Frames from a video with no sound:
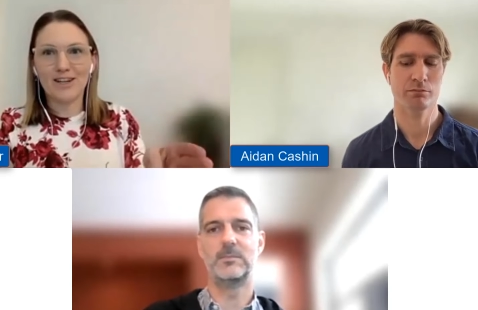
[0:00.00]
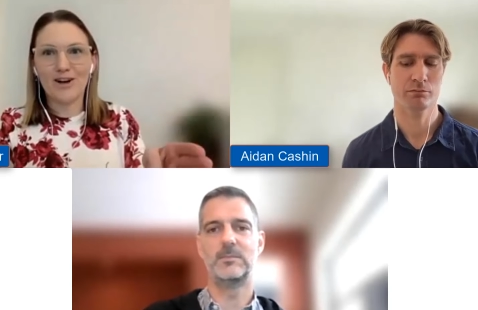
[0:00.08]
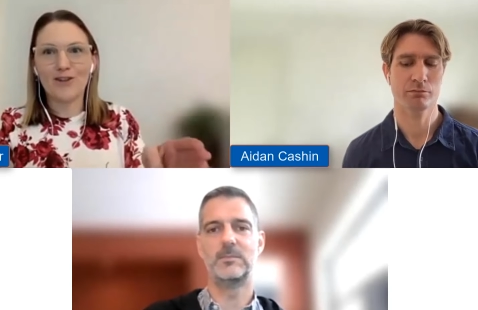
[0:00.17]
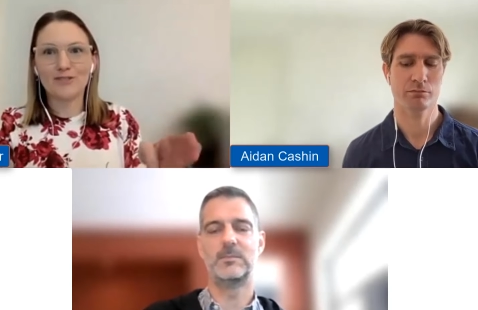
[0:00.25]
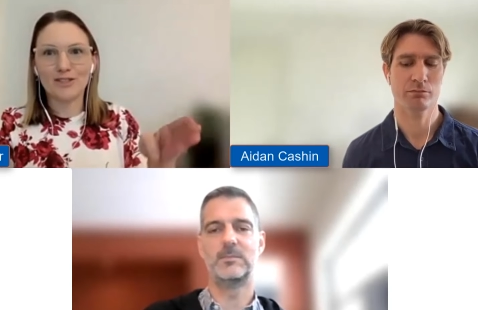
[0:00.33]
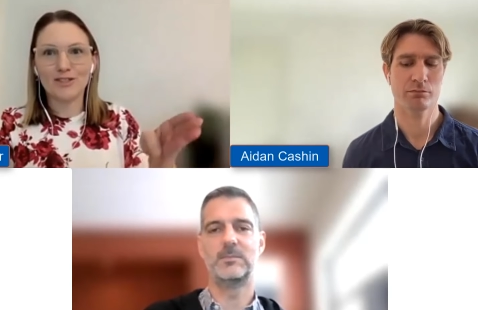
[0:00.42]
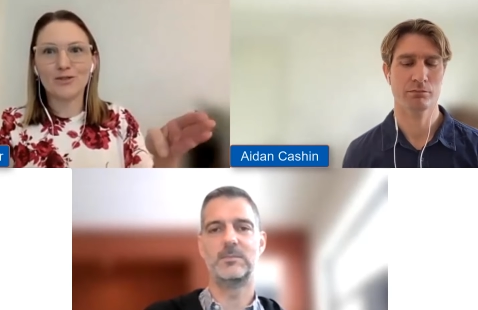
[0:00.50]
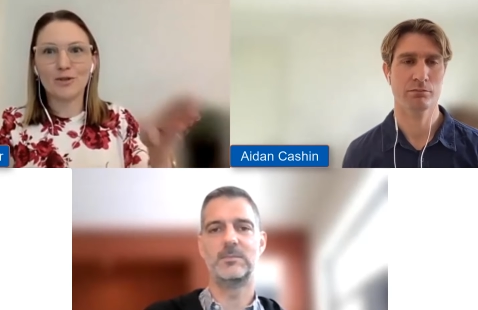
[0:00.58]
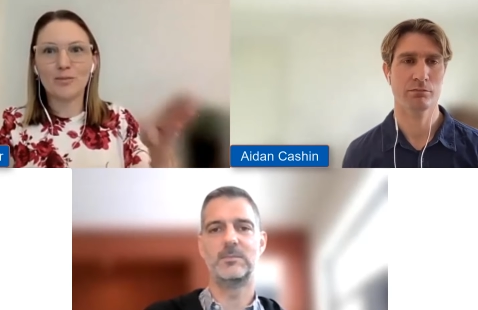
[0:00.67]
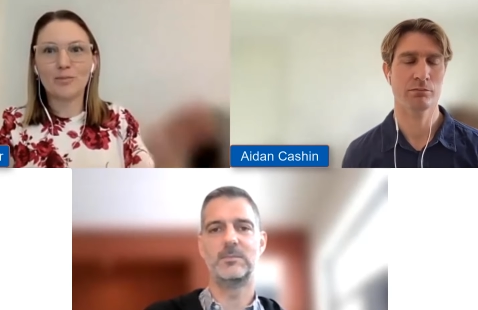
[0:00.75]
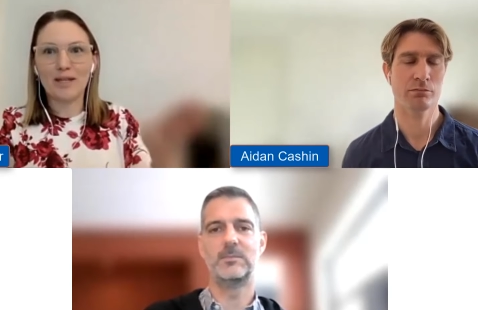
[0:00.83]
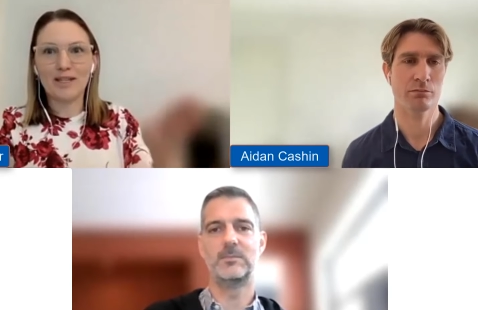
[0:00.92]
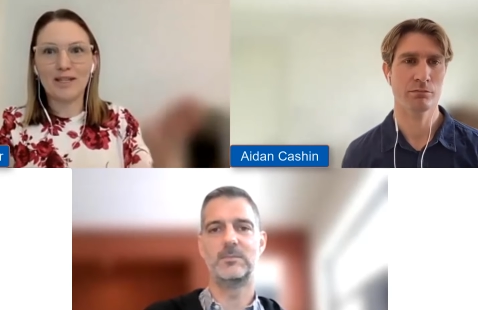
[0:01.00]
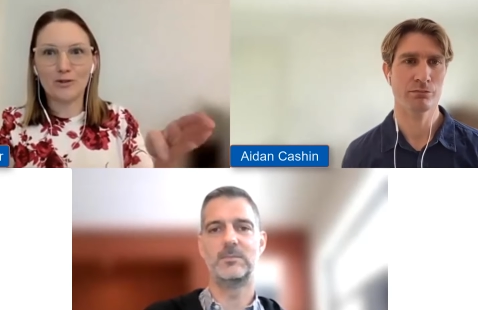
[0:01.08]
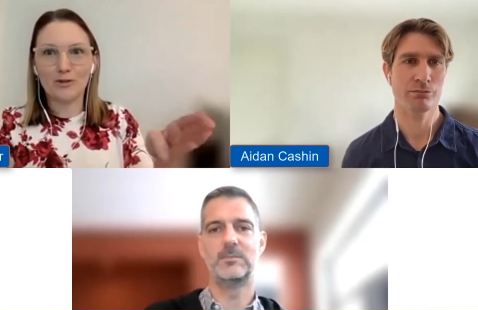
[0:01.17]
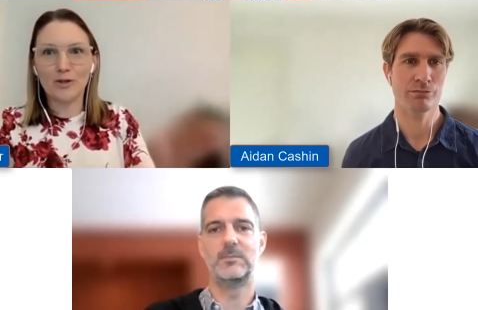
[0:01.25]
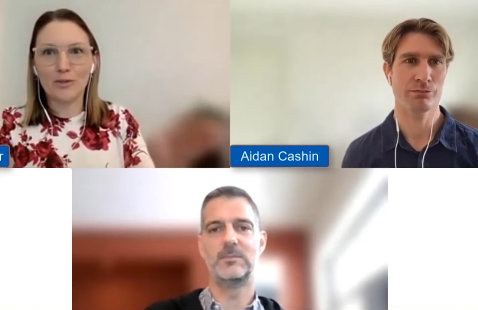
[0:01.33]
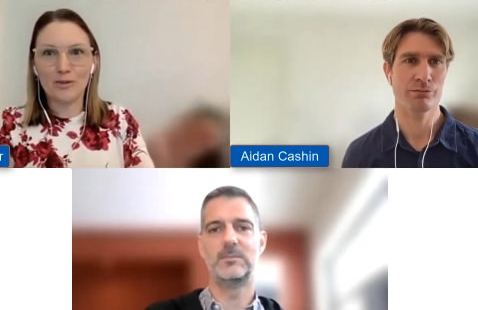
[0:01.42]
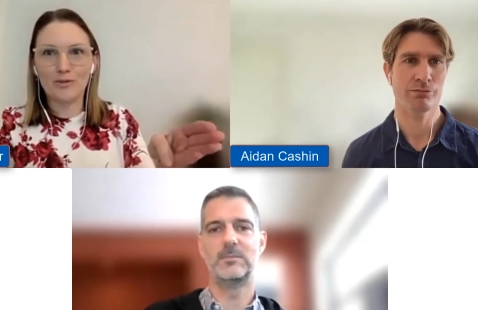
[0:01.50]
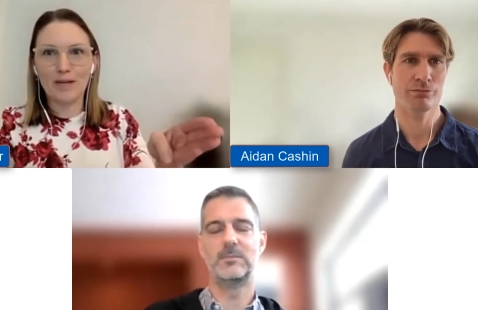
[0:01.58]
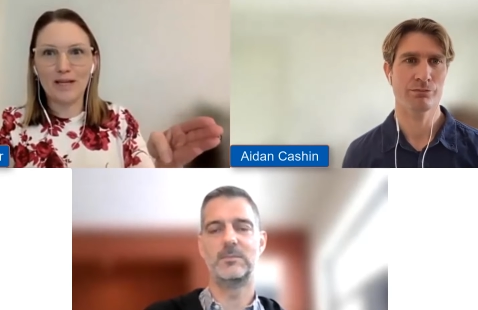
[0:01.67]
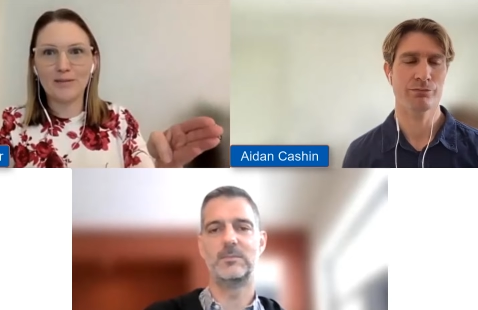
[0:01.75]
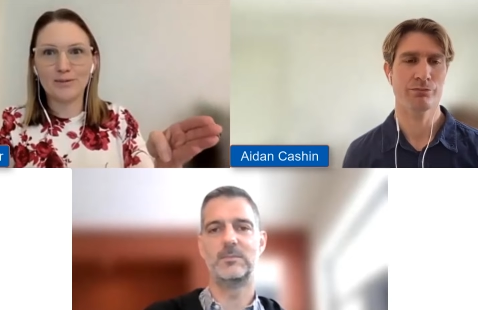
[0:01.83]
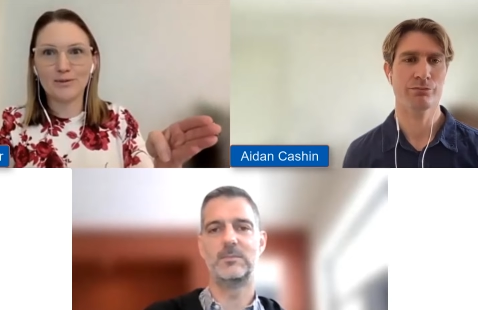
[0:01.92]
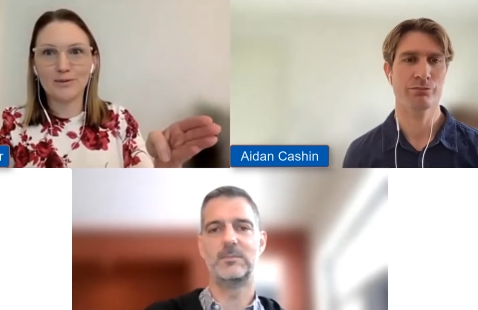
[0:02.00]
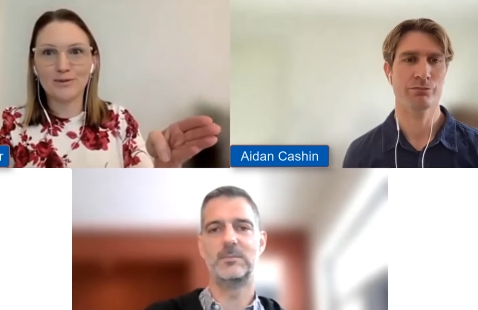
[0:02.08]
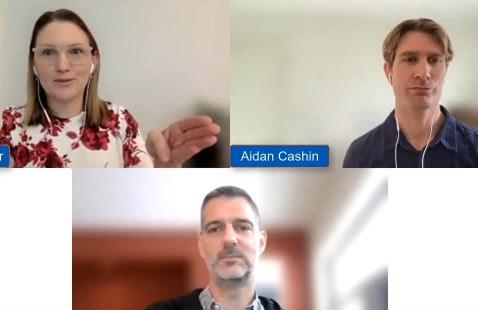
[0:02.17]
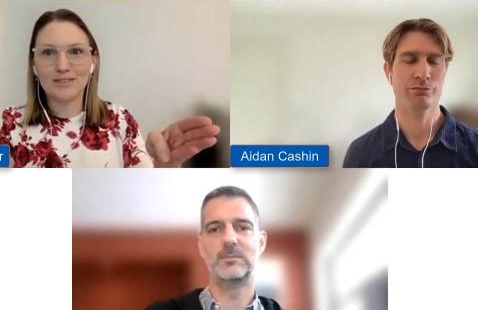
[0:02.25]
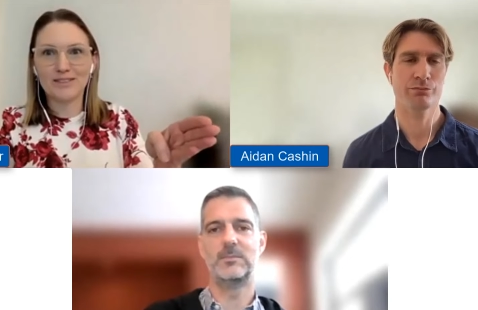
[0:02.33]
Speaker 1: often to a bigger group of people